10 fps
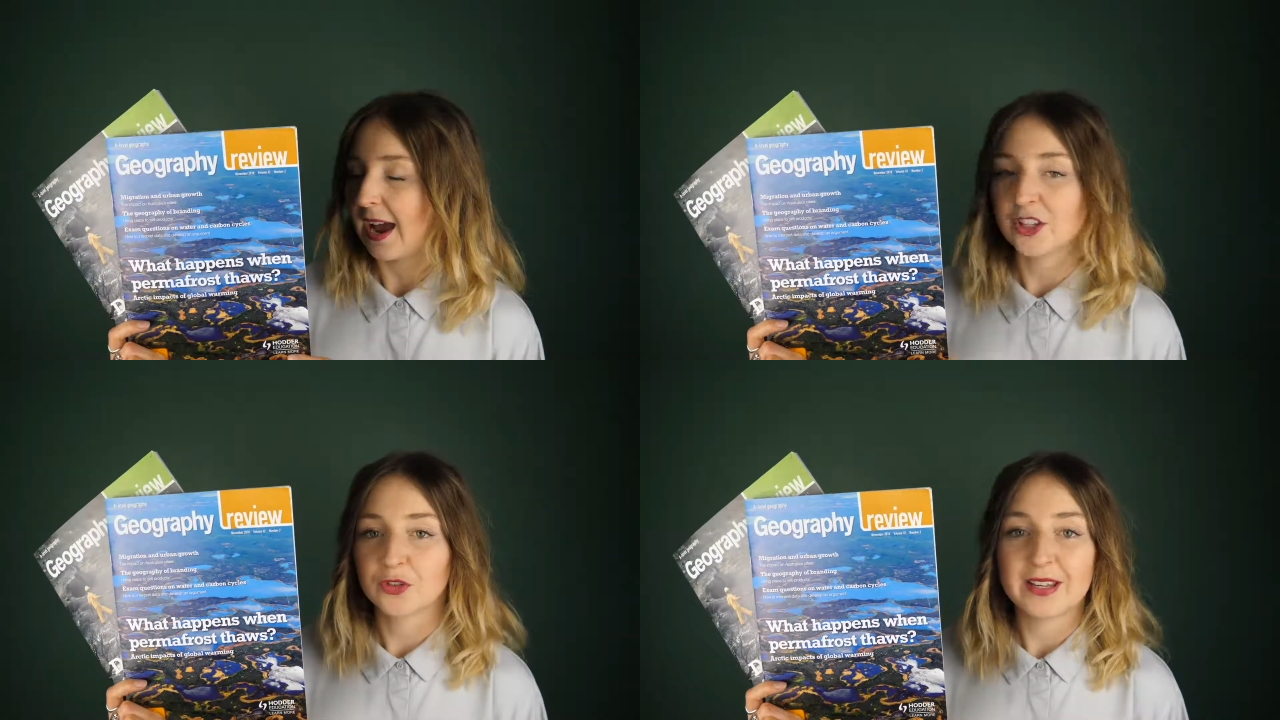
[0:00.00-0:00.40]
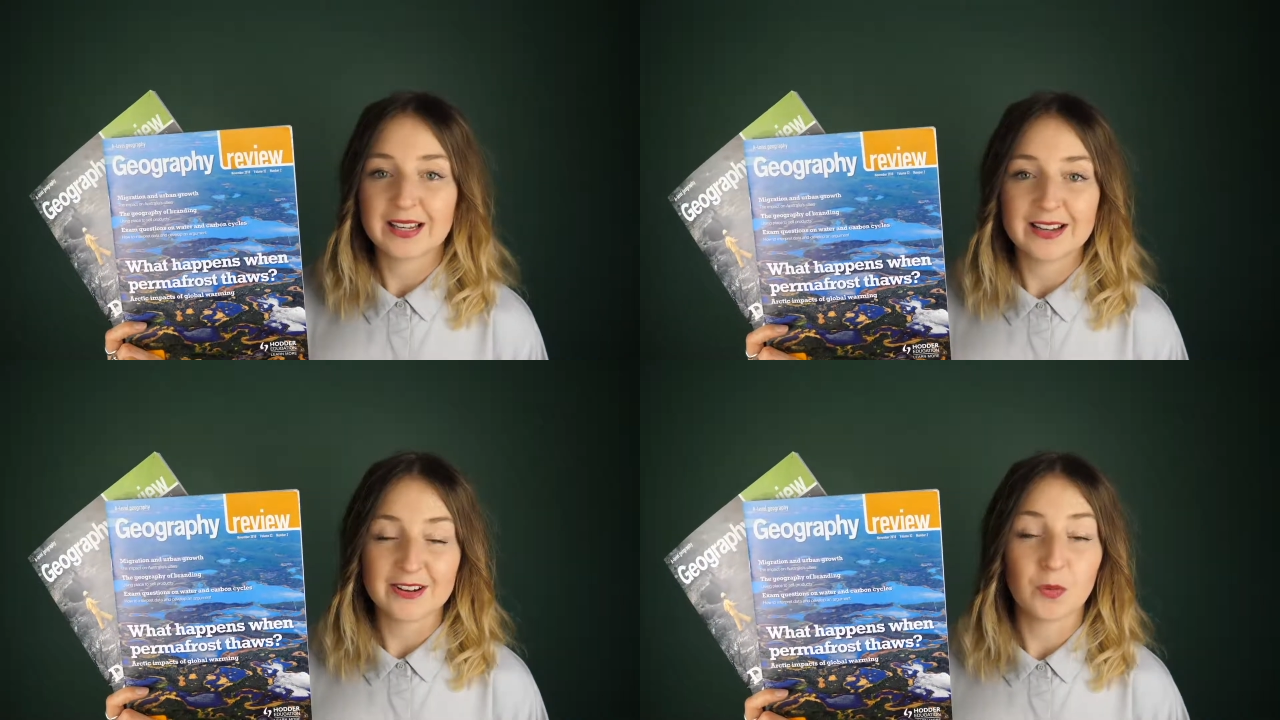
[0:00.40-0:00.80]
and it's really
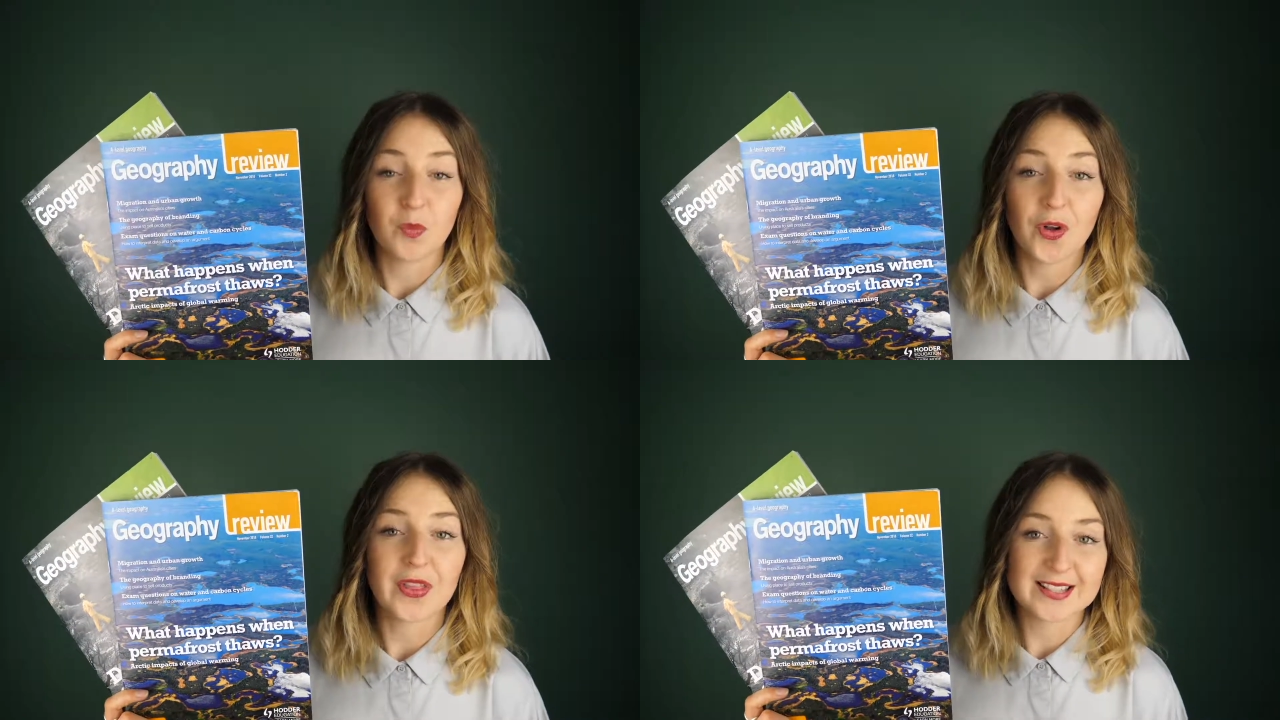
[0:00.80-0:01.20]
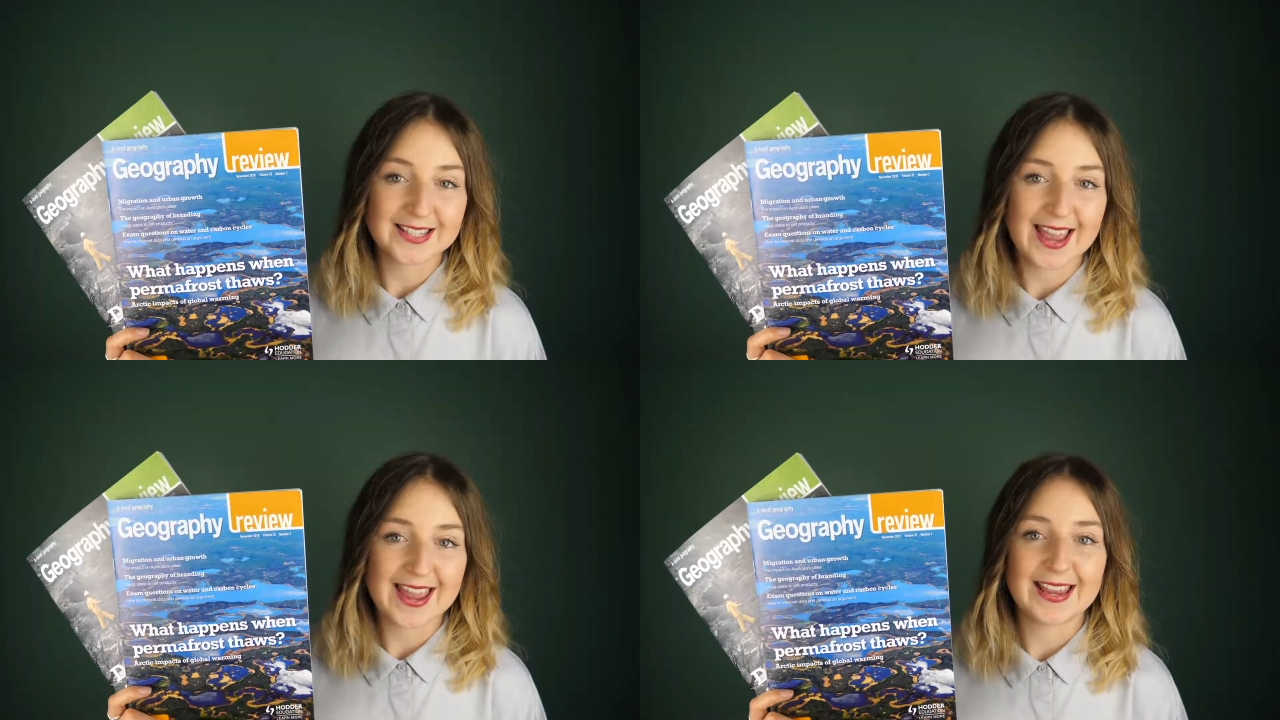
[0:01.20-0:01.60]
clear on what they're
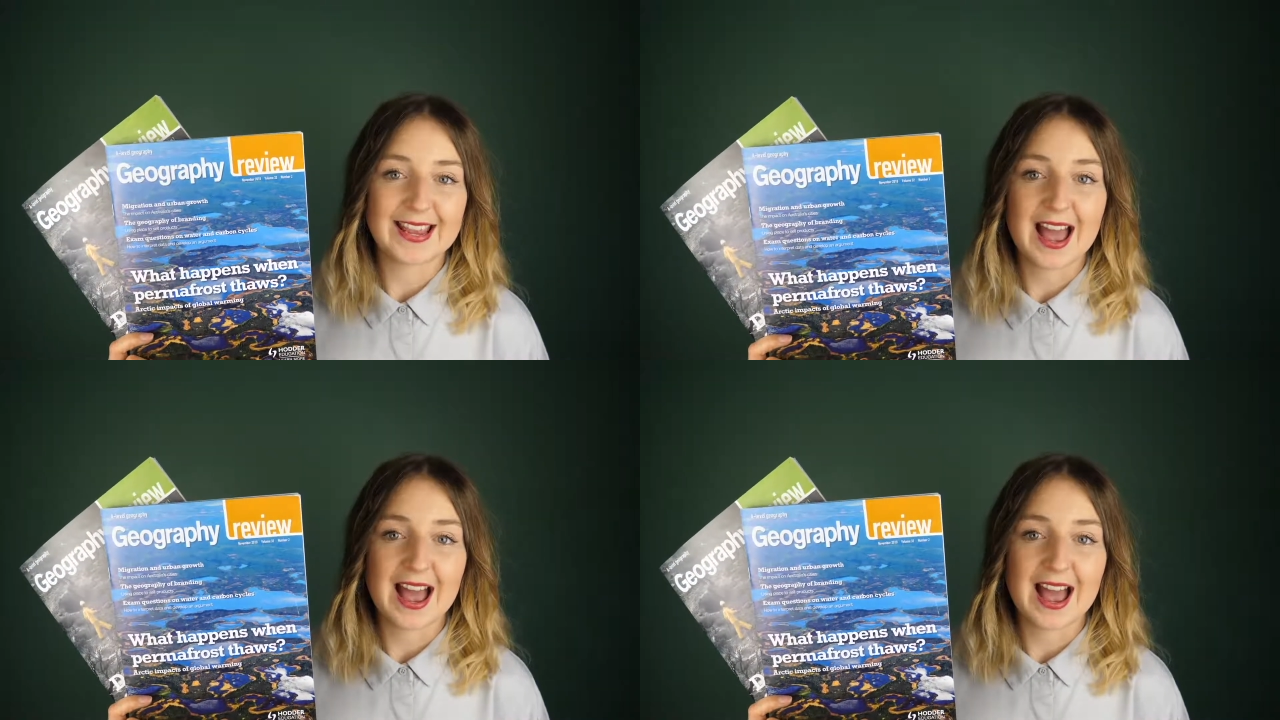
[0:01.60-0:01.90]
saying